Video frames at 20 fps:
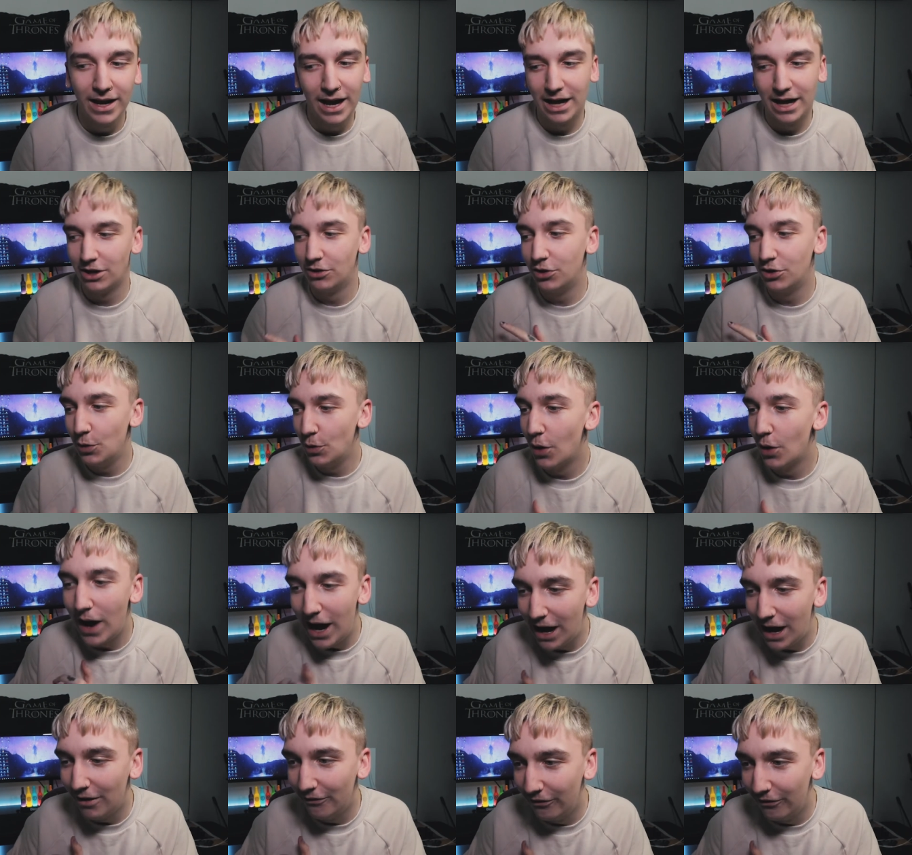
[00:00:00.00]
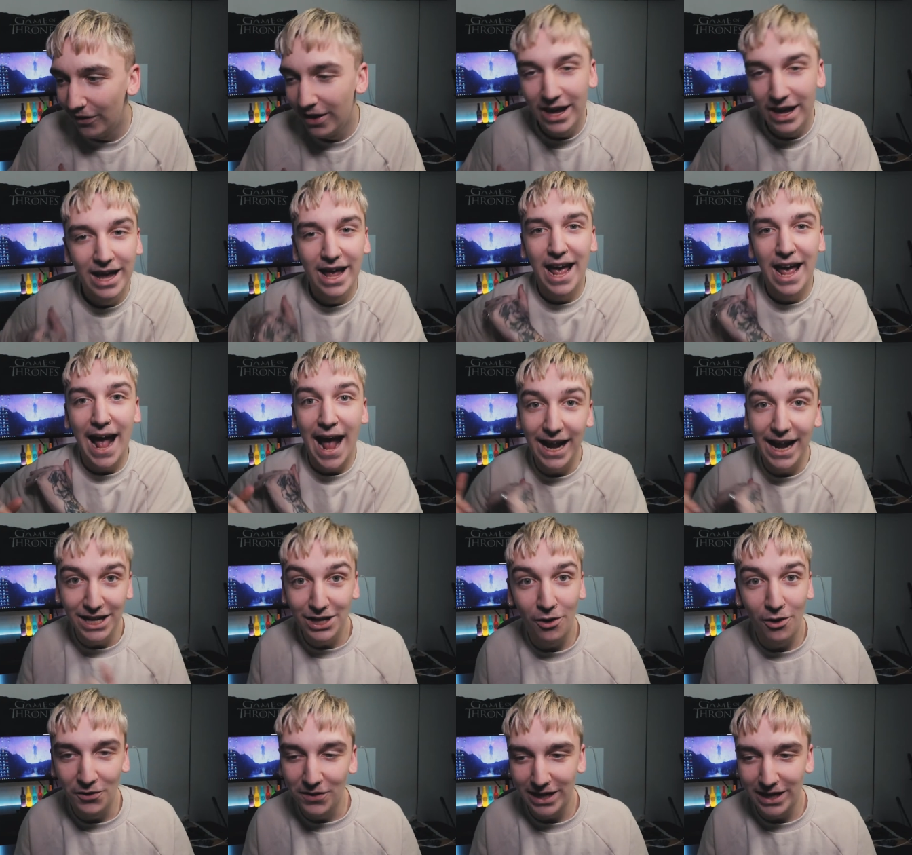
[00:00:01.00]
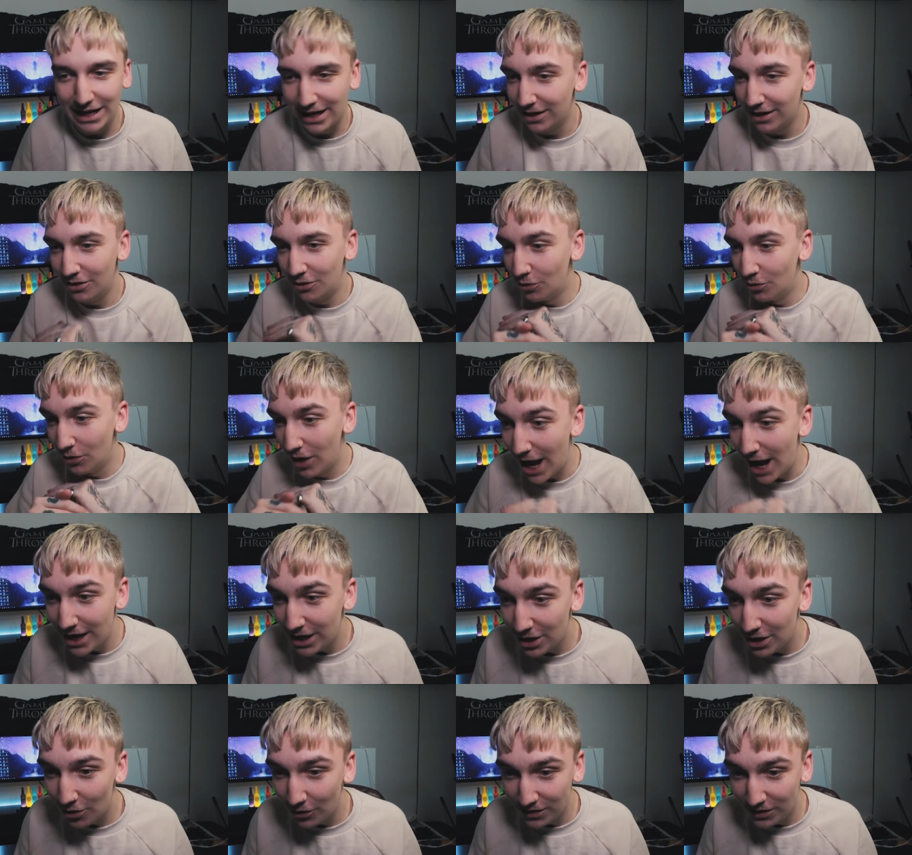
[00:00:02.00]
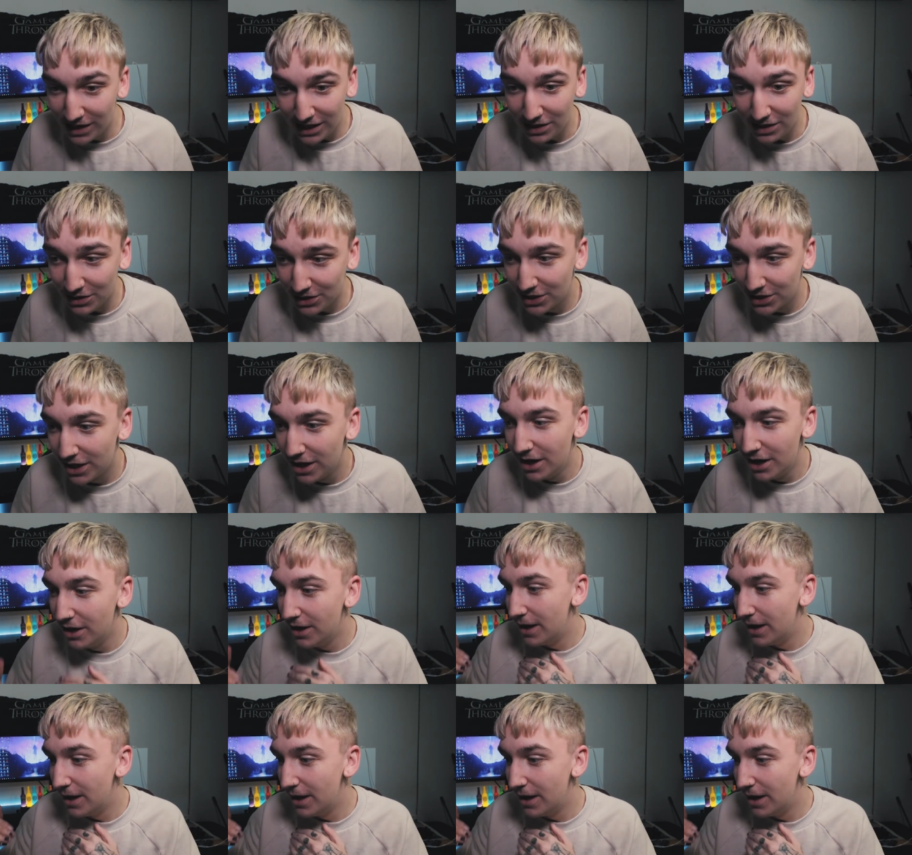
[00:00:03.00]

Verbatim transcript: and I do not have any idea or any ideas